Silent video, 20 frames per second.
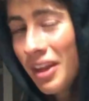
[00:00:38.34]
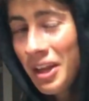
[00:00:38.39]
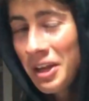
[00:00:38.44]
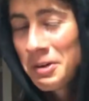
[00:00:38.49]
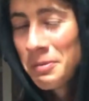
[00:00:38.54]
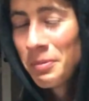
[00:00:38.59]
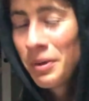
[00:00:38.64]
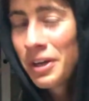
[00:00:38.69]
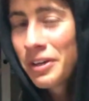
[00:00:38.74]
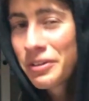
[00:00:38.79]

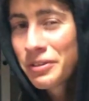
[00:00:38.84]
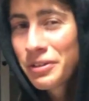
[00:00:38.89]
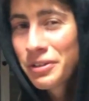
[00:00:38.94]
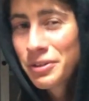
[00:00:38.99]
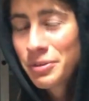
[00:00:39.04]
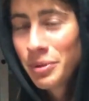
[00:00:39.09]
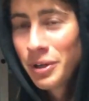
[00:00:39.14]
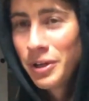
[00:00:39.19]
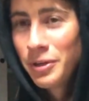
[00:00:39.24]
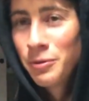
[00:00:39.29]
I'm about to
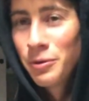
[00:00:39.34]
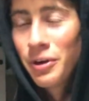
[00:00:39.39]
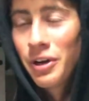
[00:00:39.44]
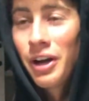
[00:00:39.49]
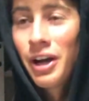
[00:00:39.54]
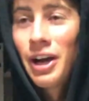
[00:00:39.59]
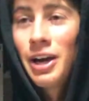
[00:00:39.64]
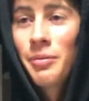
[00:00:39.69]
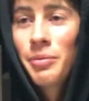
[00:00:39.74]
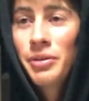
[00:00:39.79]
explain what
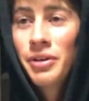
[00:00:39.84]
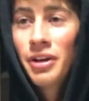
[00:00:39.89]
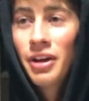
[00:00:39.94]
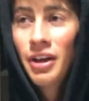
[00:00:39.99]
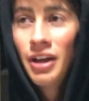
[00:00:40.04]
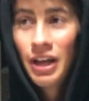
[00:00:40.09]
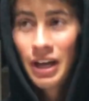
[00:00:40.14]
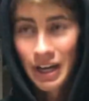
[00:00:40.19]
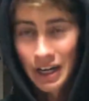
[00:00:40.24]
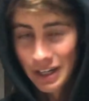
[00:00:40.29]
happened.
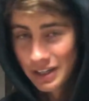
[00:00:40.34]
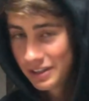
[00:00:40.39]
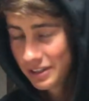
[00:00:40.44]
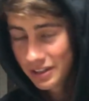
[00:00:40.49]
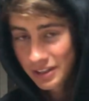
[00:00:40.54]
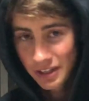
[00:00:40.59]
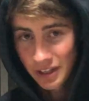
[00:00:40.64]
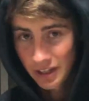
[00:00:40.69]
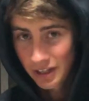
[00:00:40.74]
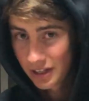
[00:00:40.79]
I
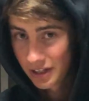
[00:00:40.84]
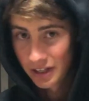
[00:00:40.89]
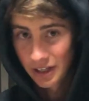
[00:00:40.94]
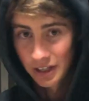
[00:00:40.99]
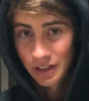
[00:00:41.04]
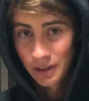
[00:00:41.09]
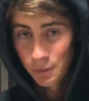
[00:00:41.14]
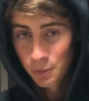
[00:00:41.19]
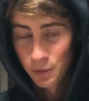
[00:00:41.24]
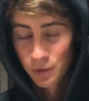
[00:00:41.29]
didn't hit it
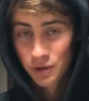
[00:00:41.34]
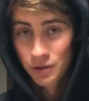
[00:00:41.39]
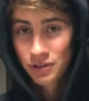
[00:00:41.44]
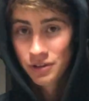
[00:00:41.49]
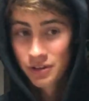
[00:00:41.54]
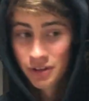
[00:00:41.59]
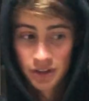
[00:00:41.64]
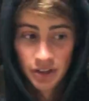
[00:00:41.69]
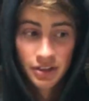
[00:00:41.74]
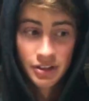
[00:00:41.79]
any worse
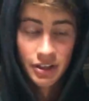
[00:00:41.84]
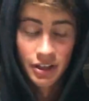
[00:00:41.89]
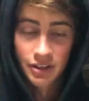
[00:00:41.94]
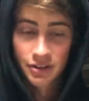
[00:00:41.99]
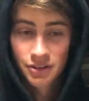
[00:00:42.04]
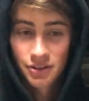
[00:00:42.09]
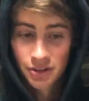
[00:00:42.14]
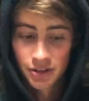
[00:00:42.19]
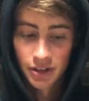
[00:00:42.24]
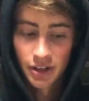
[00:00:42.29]
than
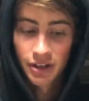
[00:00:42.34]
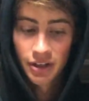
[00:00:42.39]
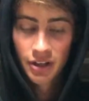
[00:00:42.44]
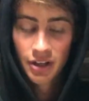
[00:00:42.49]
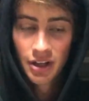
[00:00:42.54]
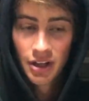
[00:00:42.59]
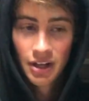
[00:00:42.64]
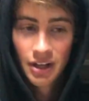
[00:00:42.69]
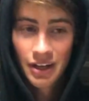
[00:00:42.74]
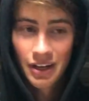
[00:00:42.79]
yesterday.
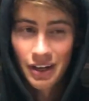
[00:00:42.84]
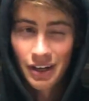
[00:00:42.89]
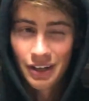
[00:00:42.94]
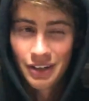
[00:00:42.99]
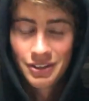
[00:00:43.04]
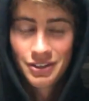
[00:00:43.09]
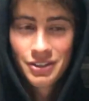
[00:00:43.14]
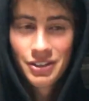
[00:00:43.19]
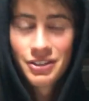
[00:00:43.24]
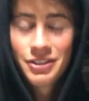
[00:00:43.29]
I
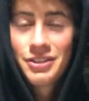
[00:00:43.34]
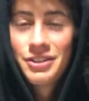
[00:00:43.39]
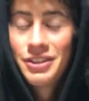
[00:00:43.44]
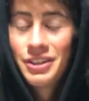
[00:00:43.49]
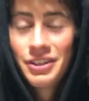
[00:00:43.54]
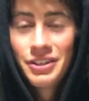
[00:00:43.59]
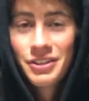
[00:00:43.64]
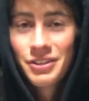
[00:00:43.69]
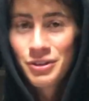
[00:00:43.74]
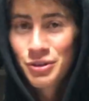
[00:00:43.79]
just
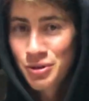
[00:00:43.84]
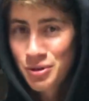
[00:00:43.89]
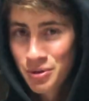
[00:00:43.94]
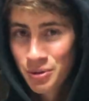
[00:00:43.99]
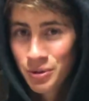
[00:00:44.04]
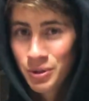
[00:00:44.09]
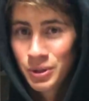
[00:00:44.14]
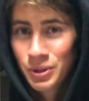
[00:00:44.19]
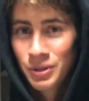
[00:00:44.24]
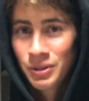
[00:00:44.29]
didn't
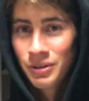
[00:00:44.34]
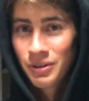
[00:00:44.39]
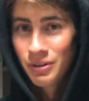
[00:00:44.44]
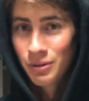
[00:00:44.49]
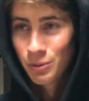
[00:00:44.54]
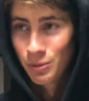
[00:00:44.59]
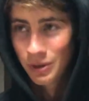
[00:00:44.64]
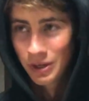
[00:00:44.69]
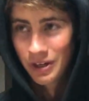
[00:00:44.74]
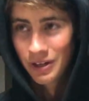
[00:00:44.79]
score
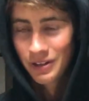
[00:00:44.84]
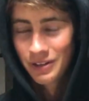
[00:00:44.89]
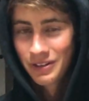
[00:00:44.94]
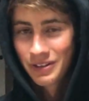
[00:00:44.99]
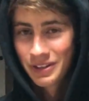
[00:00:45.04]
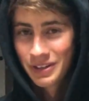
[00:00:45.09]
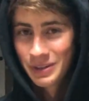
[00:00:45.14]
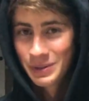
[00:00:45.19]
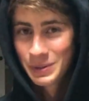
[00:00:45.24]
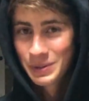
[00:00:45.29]
well.
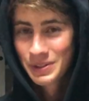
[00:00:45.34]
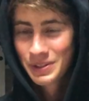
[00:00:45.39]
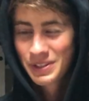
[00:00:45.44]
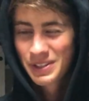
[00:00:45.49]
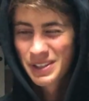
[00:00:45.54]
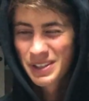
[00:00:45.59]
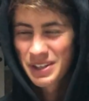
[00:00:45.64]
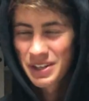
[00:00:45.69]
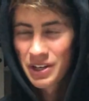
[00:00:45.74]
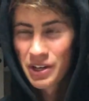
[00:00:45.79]
It was
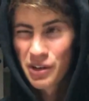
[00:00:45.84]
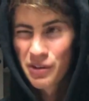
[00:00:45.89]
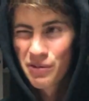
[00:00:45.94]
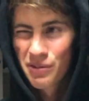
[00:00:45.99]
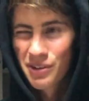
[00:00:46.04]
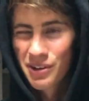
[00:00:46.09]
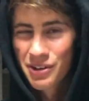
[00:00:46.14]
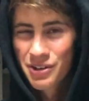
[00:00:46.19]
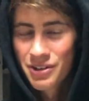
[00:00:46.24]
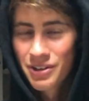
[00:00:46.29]
kind of
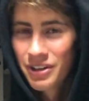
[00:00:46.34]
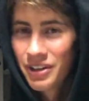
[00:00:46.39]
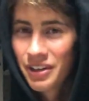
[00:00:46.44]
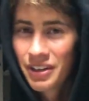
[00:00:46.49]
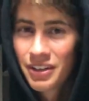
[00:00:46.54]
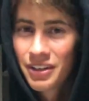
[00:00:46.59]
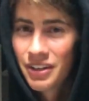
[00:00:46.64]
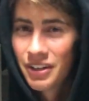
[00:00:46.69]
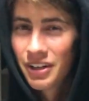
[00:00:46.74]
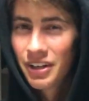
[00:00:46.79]
frustrating,
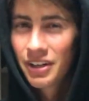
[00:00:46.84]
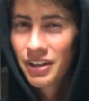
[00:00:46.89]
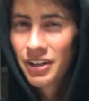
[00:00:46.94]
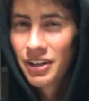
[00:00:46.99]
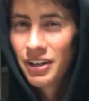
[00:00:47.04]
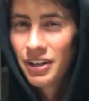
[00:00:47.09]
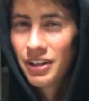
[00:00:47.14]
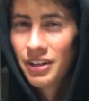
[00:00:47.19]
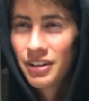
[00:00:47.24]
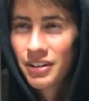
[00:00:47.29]
and I
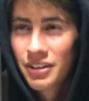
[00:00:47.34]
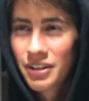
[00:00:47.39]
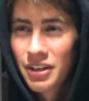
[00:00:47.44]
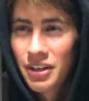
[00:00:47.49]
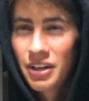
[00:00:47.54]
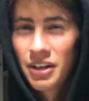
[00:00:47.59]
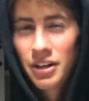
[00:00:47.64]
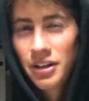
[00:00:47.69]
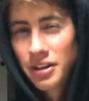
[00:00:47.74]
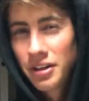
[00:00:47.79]
got
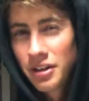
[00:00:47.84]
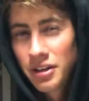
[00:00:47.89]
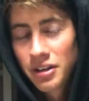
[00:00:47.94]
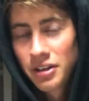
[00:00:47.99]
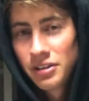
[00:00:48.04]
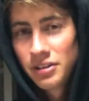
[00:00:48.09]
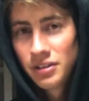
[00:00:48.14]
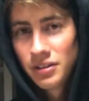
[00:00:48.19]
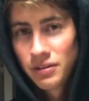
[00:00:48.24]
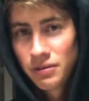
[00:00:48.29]
kind of
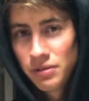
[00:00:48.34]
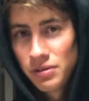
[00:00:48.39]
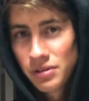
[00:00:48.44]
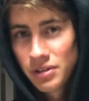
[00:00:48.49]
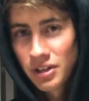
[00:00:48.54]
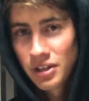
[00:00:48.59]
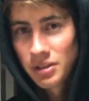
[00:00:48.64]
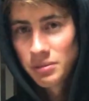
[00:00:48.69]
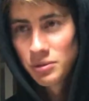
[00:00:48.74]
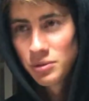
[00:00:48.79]
unlucky a few
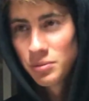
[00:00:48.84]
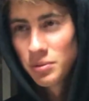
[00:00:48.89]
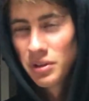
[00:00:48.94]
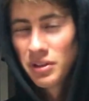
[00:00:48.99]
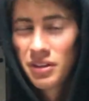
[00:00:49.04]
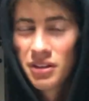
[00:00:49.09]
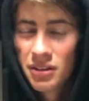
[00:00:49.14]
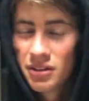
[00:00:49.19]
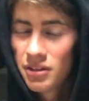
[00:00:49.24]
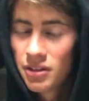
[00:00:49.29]
times, but
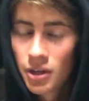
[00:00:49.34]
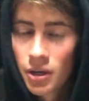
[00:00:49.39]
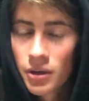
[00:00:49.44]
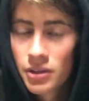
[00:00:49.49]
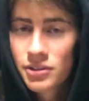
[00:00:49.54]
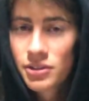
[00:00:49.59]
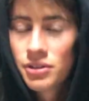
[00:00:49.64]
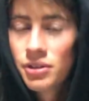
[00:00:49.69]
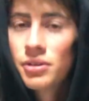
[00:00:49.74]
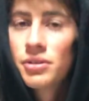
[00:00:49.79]
no
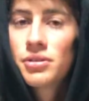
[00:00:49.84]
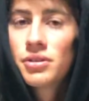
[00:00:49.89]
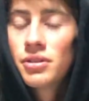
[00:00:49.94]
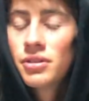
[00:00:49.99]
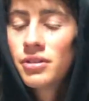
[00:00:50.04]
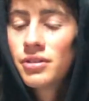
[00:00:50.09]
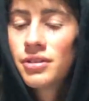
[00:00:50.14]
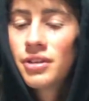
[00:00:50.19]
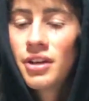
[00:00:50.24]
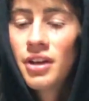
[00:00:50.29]

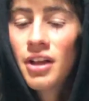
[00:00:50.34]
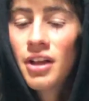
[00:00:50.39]
excuses.